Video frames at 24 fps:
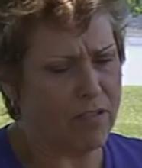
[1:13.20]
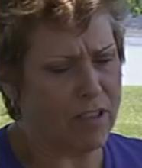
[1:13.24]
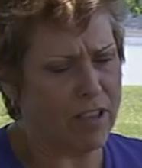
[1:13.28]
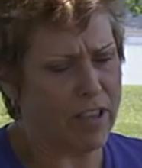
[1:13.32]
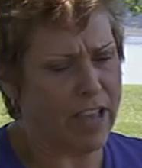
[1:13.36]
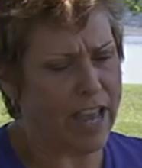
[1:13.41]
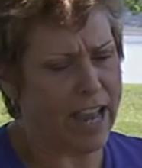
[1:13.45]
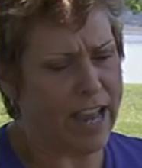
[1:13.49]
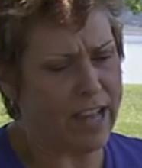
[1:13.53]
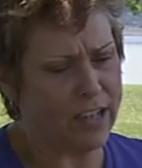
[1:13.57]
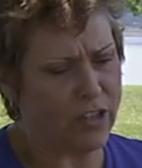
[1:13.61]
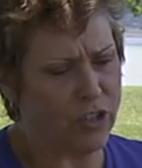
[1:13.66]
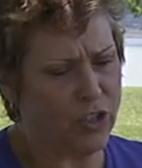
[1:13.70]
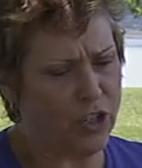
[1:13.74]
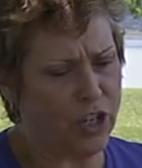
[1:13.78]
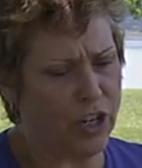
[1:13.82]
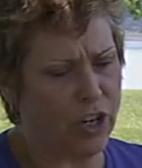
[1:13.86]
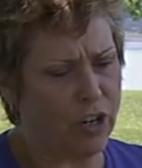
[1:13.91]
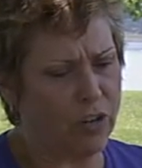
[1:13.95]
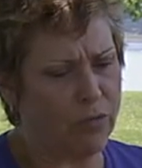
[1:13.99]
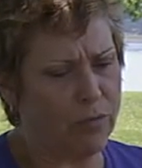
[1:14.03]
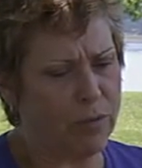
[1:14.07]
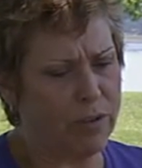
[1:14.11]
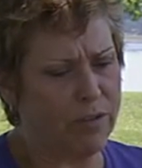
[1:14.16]
Last
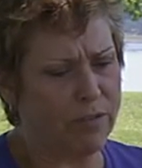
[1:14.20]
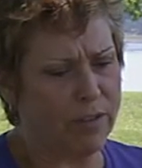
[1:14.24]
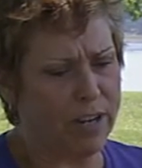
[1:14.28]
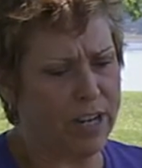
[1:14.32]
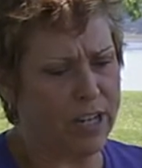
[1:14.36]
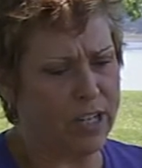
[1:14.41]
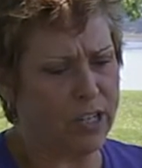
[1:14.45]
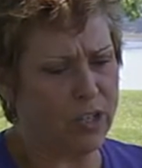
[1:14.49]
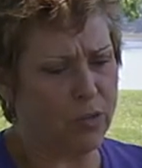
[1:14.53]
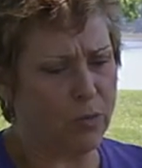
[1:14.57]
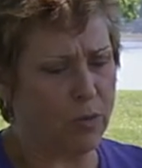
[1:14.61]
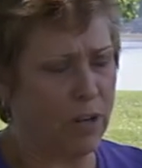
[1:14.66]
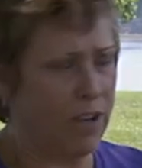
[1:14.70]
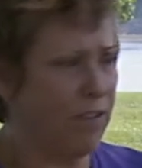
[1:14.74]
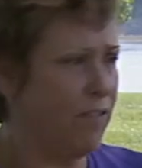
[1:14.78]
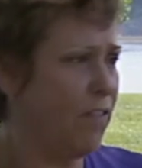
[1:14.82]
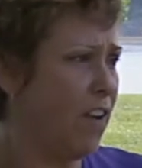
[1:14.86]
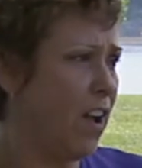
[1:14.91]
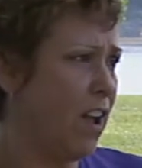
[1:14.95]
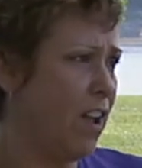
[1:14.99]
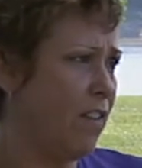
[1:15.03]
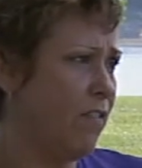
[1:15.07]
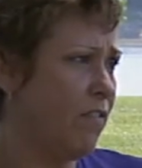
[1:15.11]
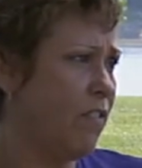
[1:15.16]
year we raised
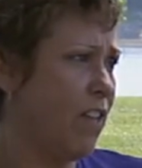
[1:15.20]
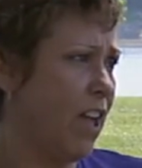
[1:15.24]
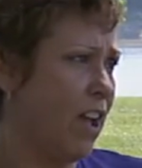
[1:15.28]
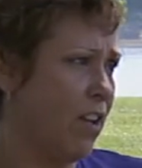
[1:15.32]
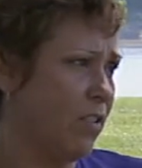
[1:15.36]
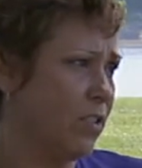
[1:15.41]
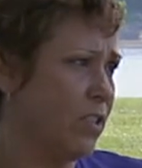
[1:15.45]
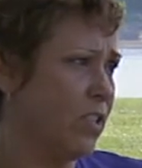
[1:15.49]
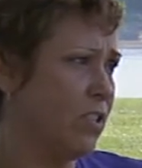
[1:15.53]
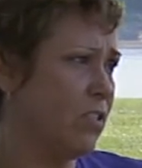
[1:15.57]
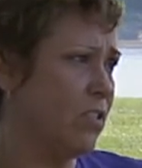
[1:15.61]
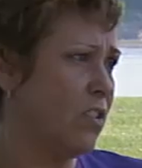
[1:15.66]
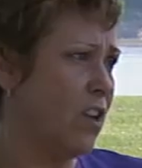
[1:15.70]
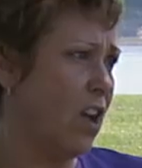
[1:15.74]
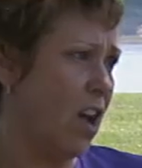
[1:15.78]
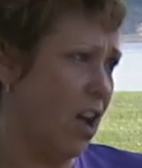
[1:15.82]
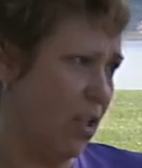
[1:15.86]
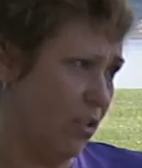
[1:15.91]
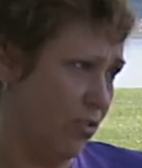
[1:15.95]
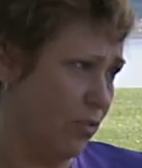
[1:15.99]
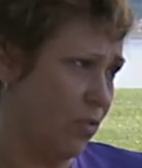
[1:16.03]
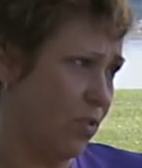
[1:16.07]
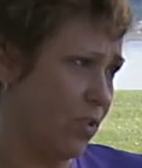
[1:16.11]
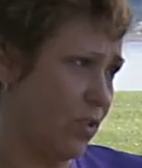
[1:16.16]

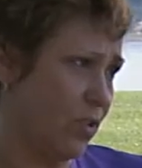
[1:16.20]
$25,000.